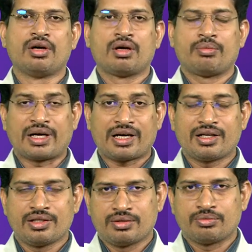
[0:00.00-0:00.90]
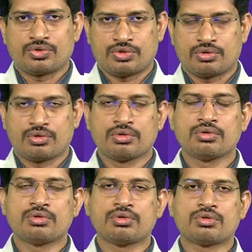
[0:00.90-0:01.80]
mechanisms uh,
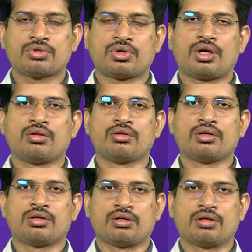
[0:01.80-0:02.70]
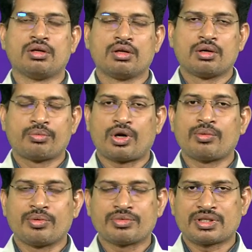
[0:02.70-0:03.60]
to solve the
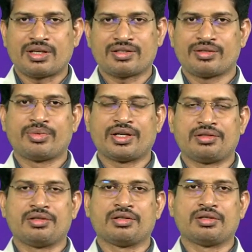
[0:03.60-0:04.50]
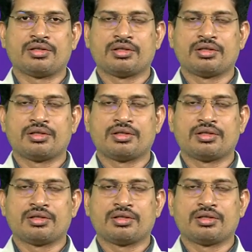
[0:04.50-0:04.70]
problems caused by the